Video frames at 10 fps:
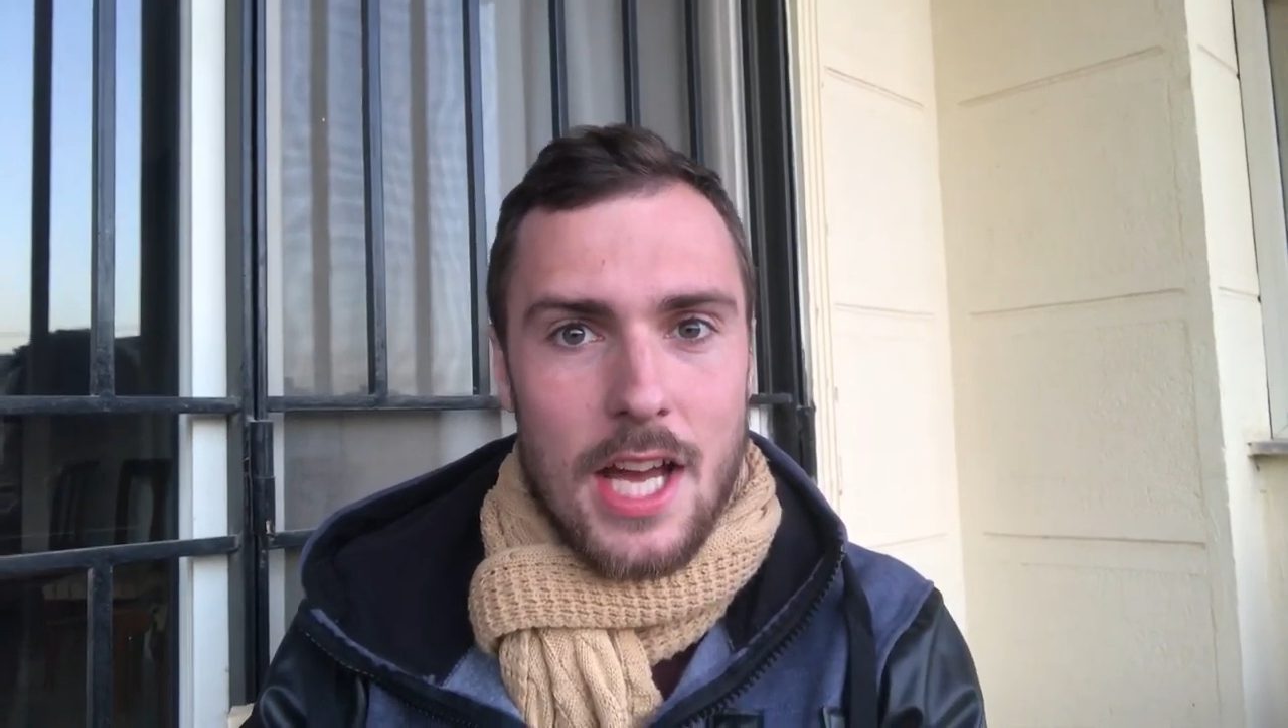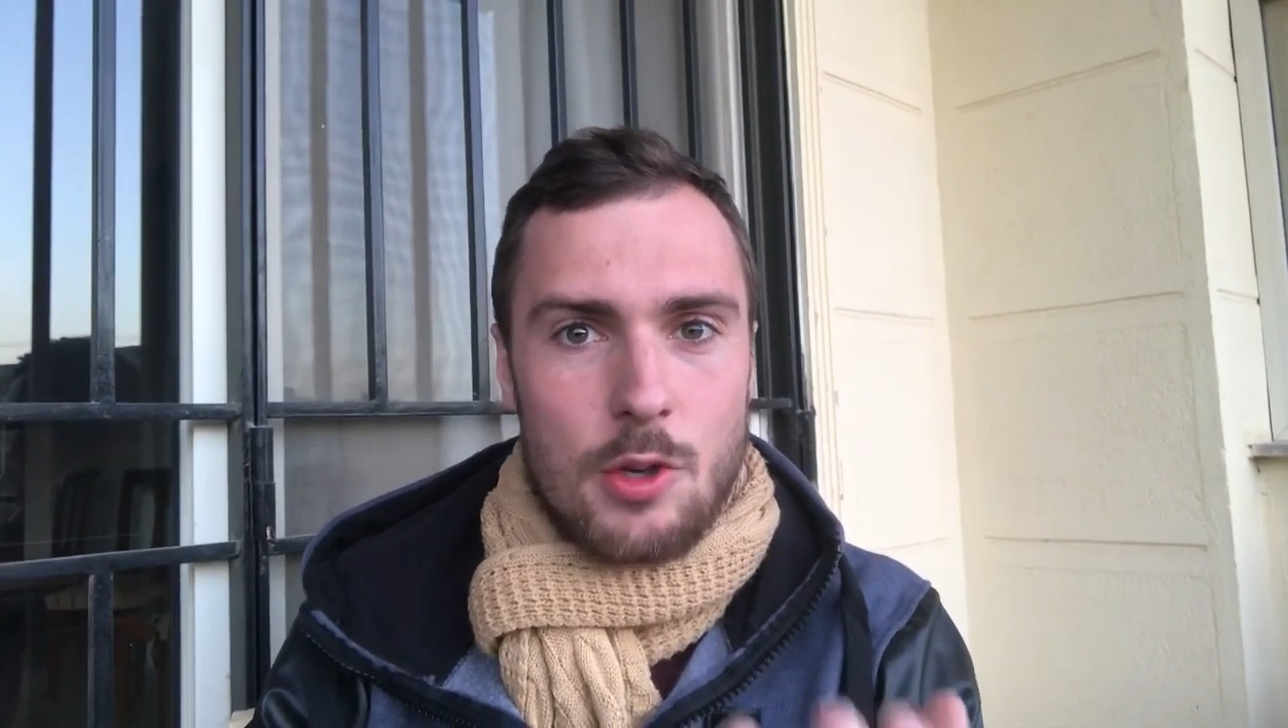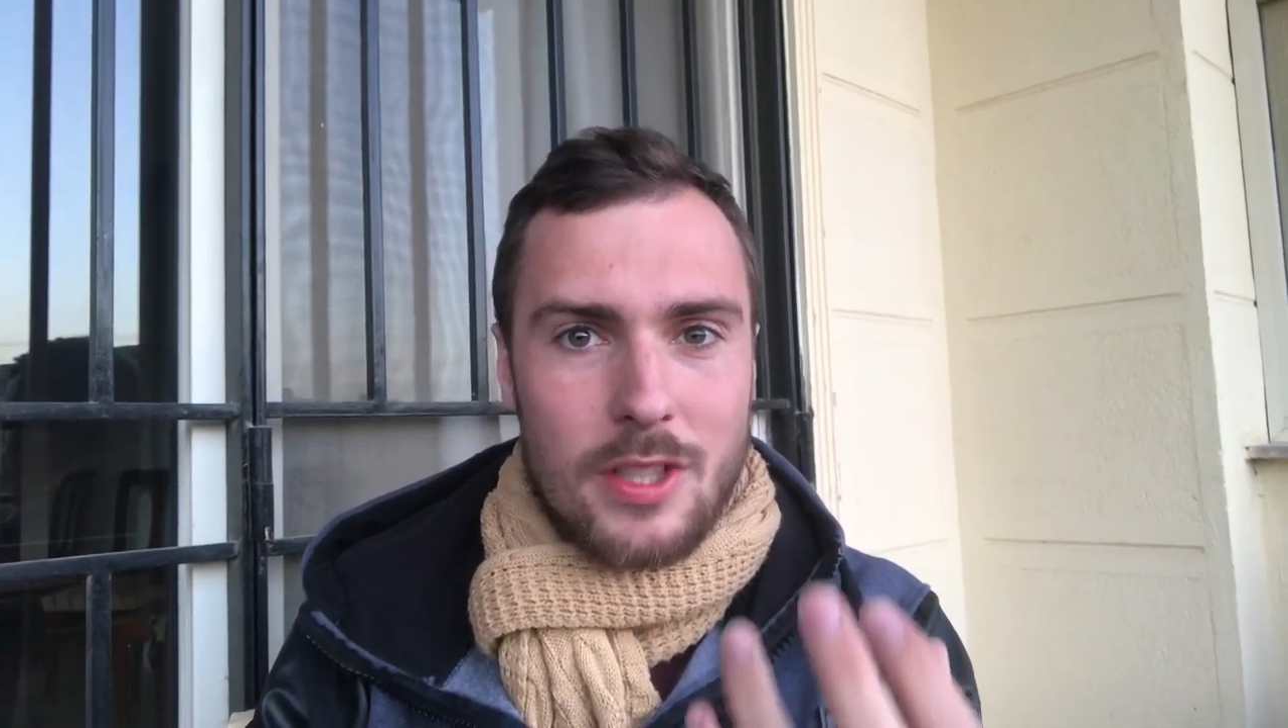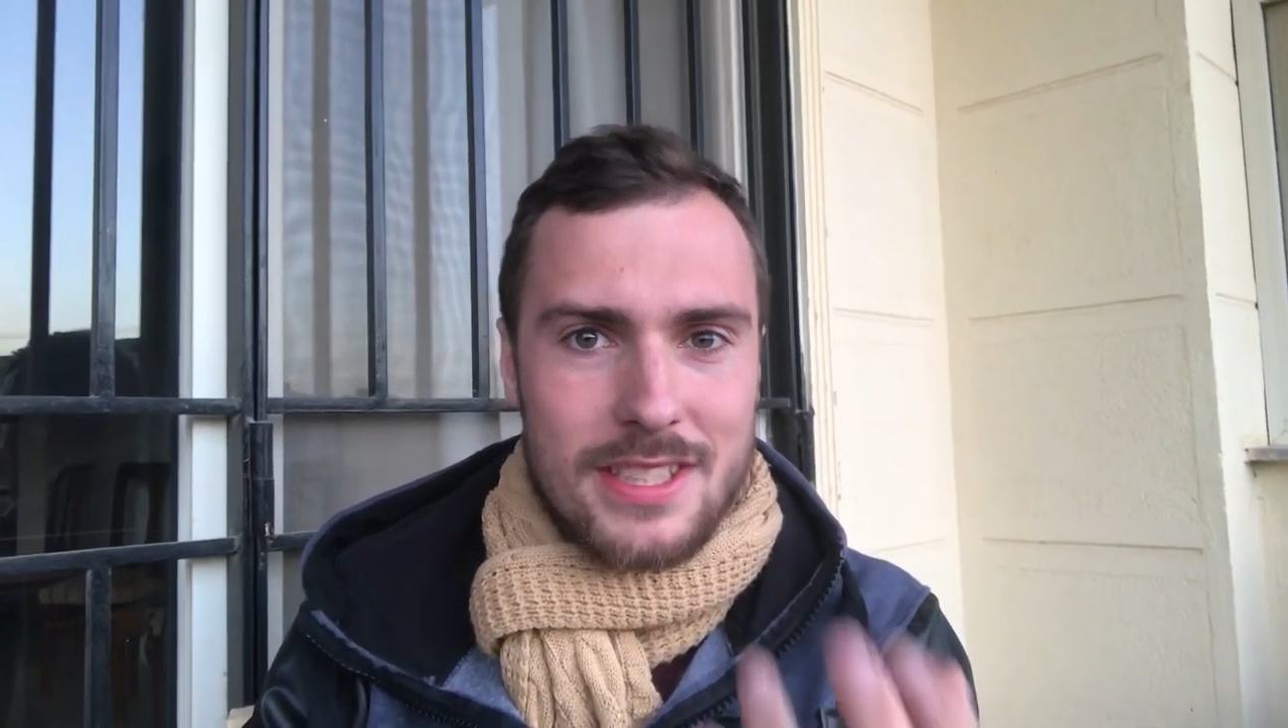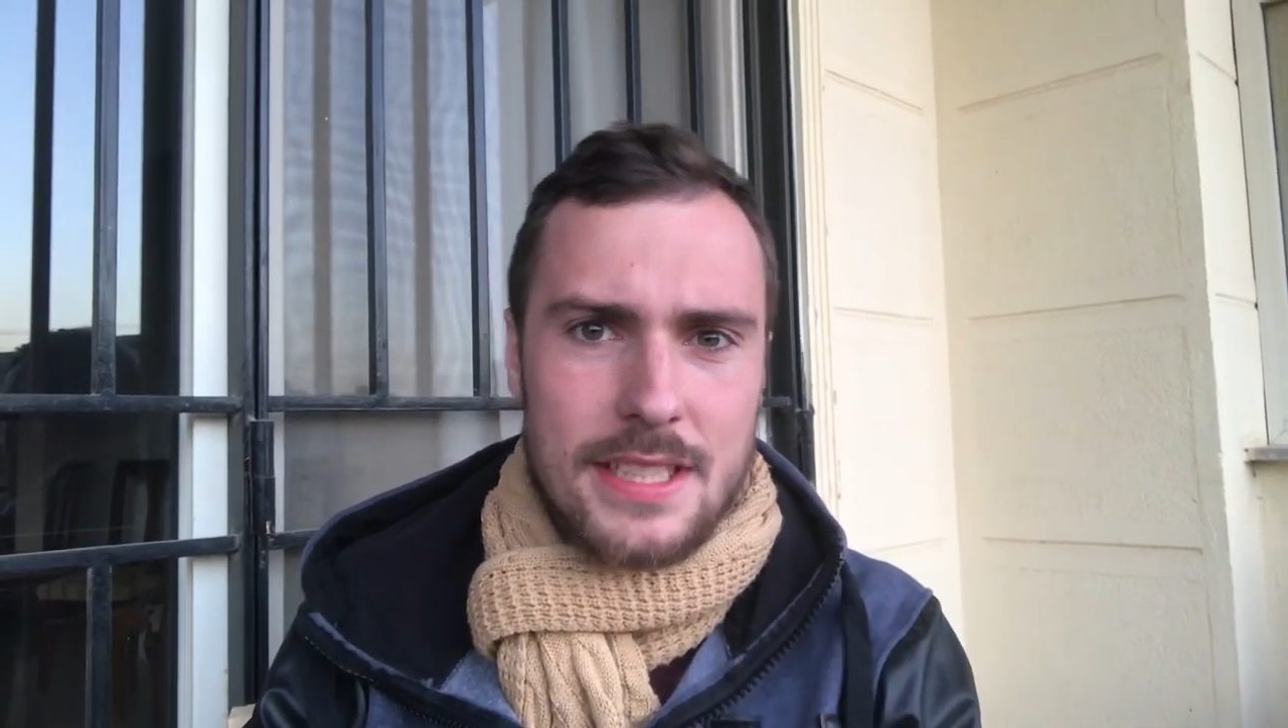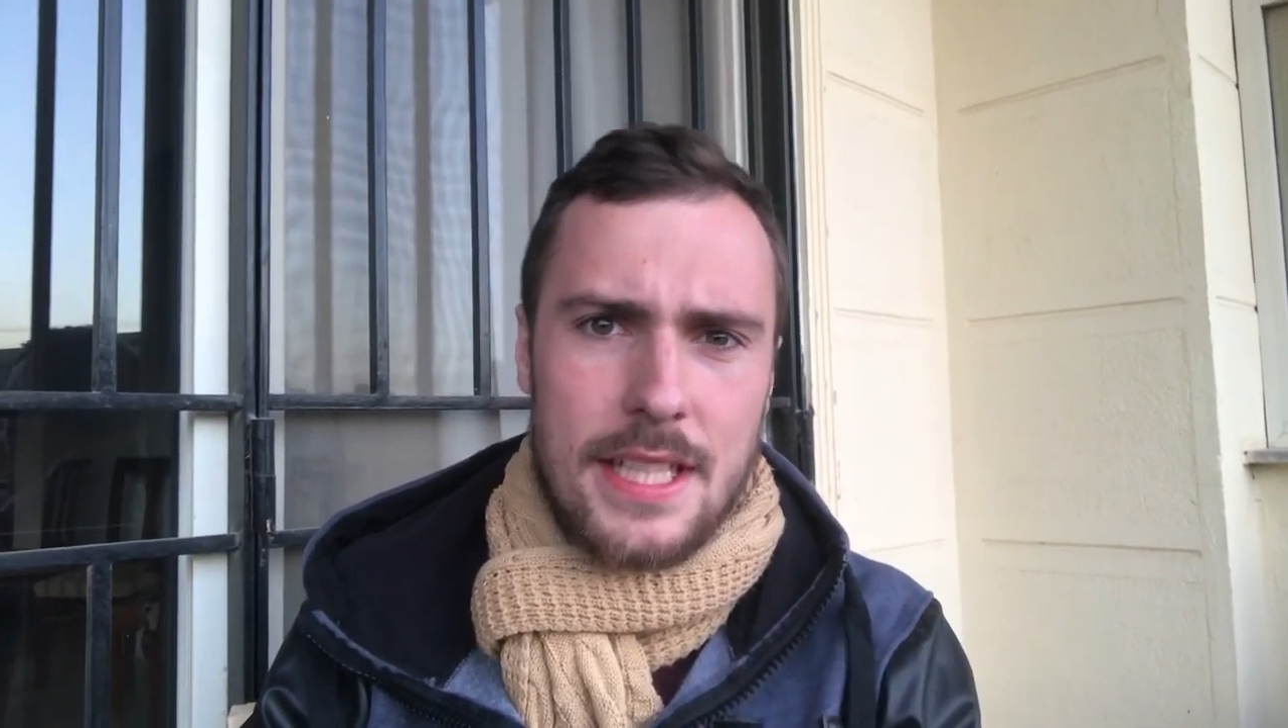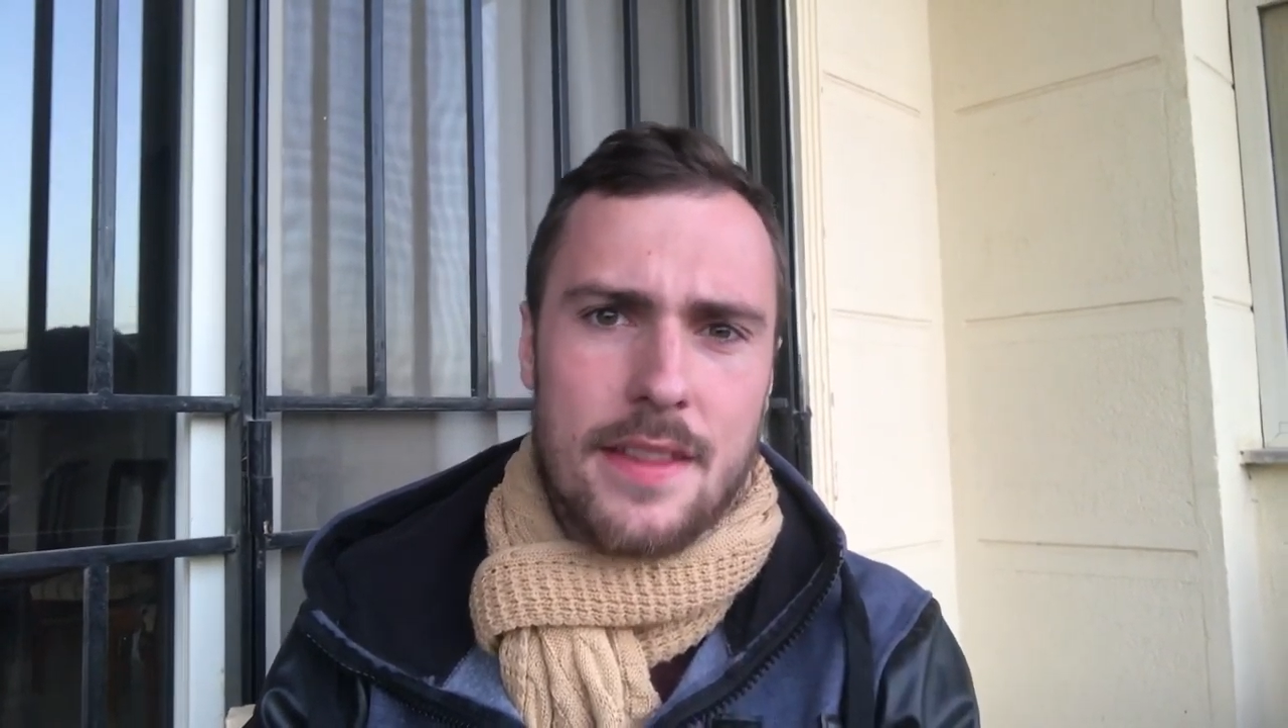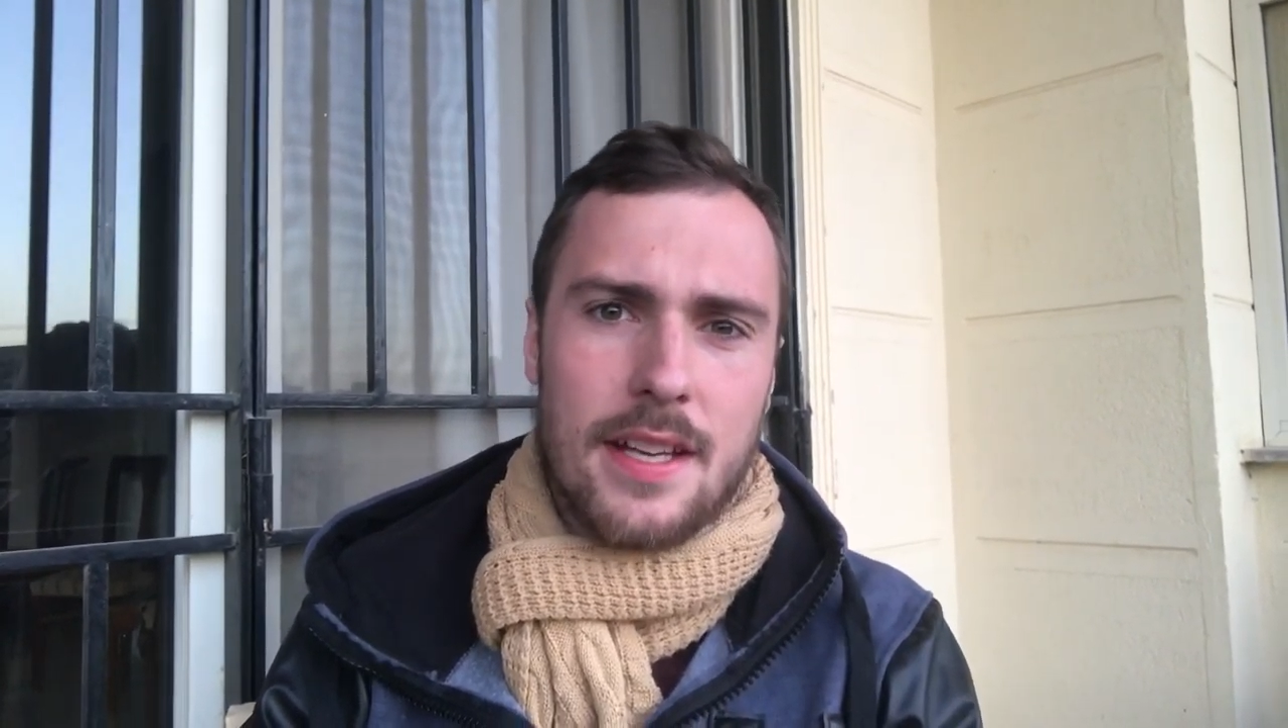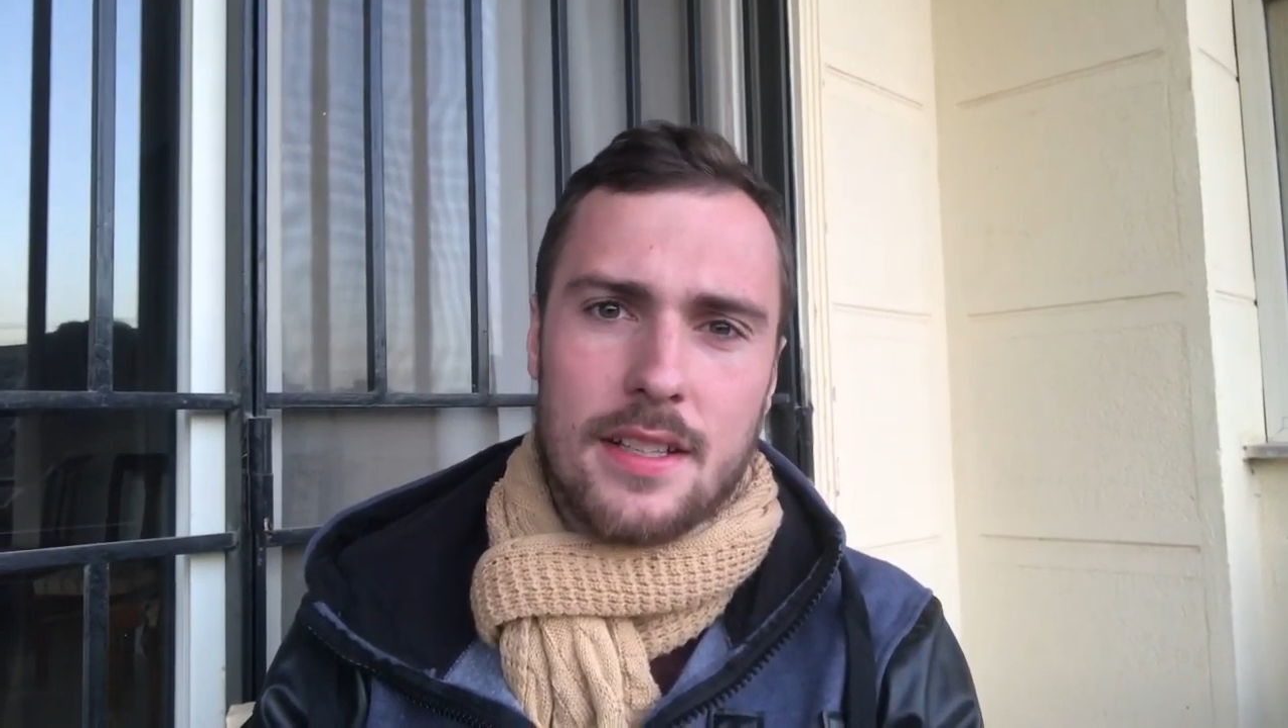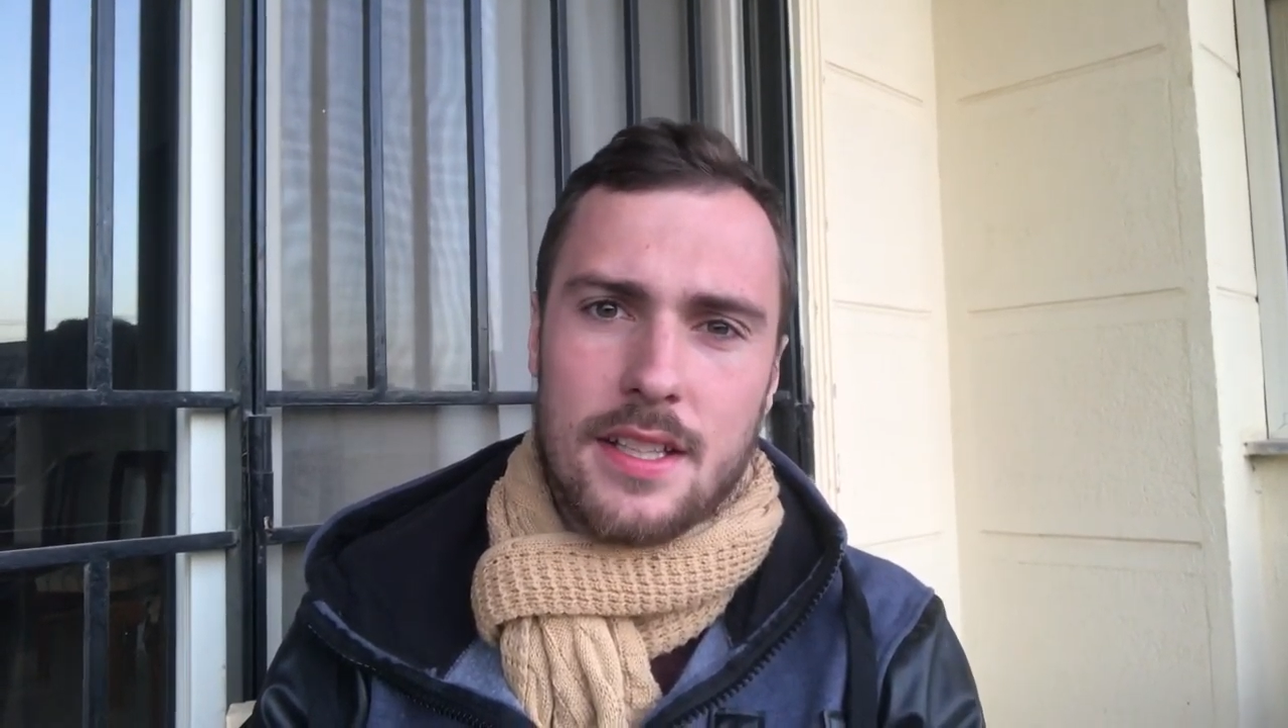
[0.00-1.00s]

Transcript: And you can see that